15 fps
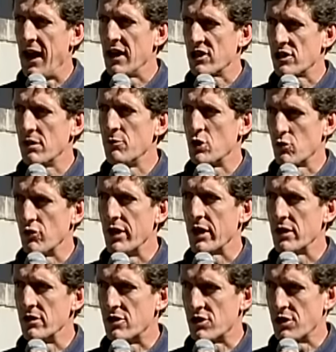ask them to
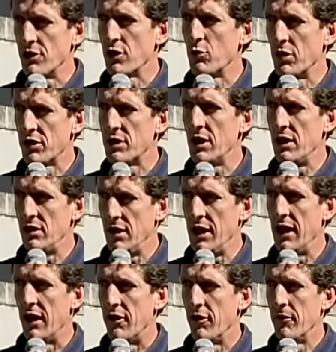reconsider what they
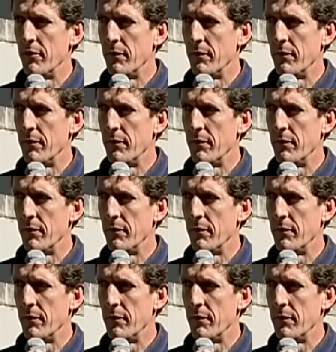did.